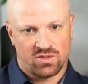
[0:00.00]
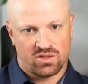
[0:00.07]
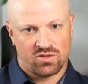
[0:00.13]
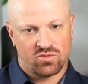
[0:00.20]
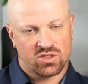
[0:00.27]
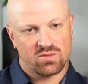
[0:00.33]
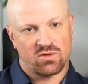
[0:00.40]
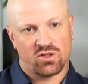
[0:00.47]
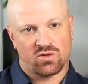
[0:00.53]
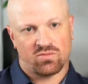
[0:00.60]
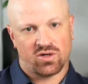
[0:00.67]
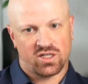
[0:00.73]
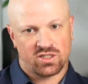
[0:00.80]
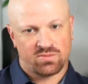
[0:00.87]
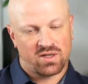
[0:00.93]
There were some other
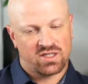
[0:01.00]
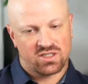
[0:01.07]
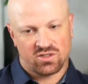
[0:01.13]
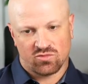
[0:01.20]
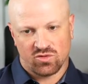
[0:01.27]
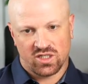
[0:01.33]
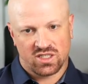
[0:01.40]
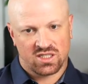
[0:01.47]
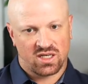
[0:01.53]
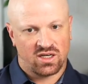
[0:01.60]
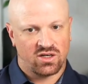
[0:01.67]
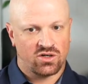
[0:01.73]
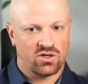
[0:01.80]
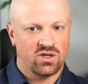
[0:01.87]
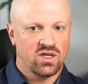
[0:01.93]
bright spots in
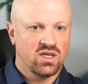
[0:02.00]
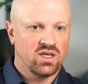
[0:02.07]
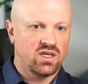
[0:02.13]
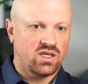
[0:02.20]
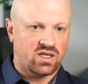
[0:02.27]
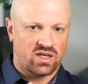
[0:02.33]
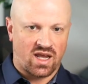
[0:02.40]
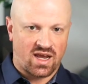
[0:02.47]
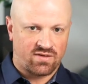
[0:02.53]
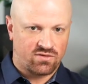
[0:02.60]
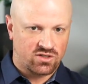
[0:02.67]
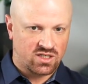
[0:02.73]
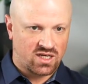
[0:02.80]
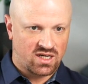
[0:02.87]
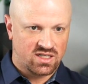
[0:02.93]
retail and
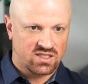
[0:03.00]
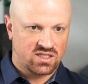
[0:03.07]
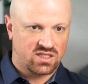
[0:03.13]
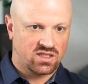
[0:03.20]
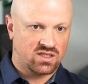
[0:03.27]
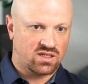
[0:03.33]
advertising.